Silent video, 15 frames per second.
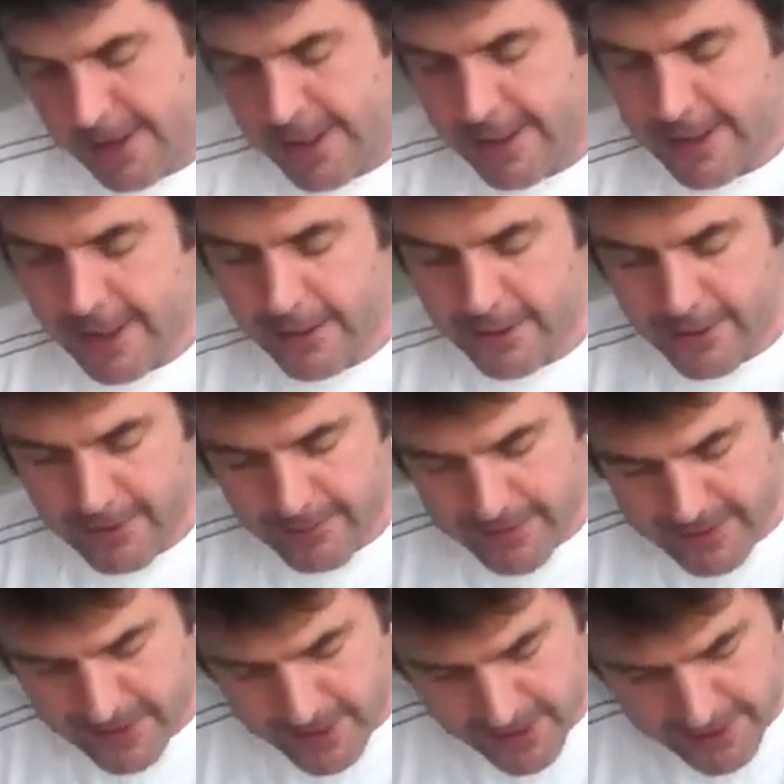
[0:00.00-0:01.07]
And now you can
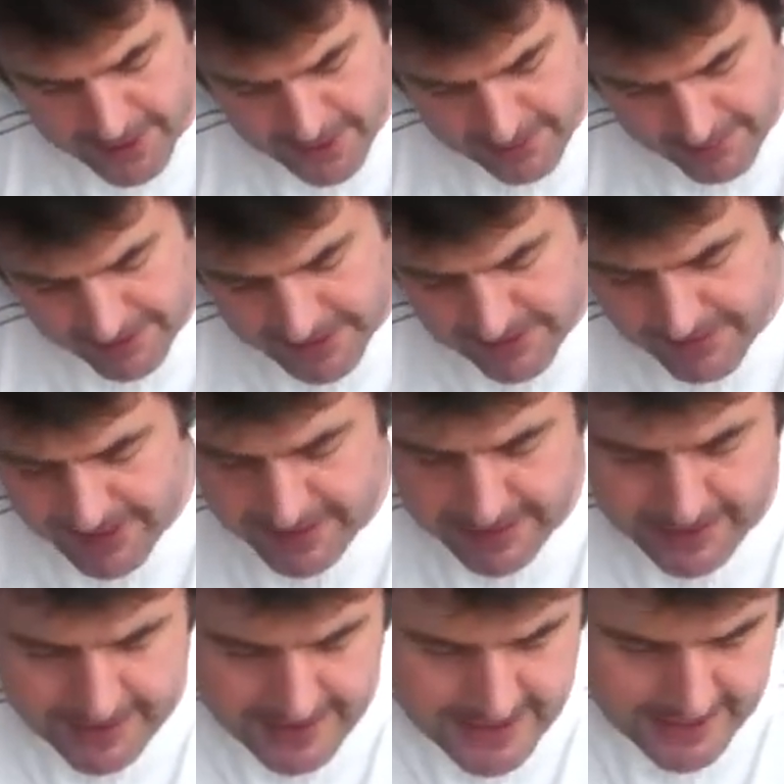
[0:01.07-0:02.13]
massage it a bit to make the
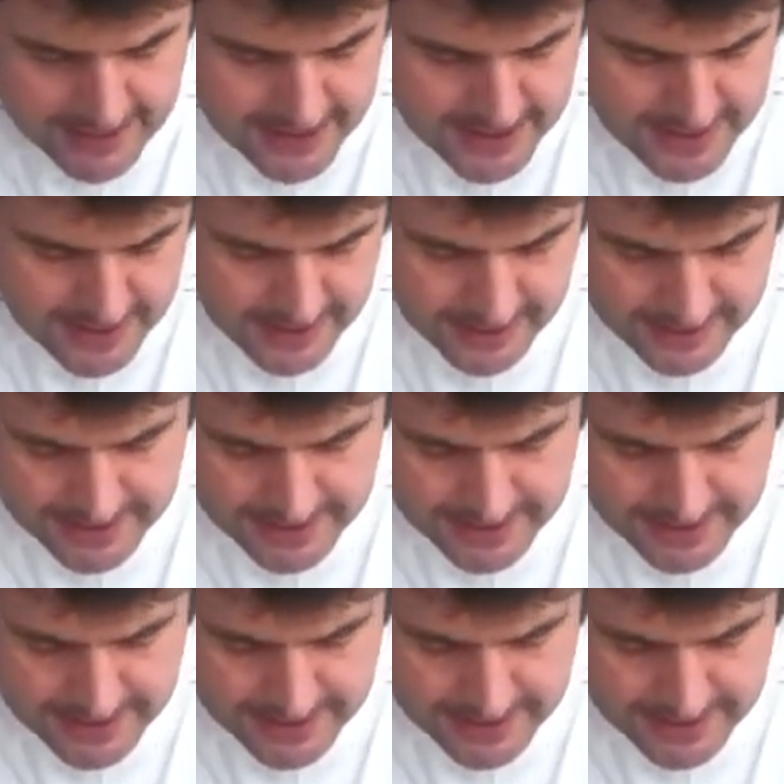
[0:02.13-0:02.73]
connections a little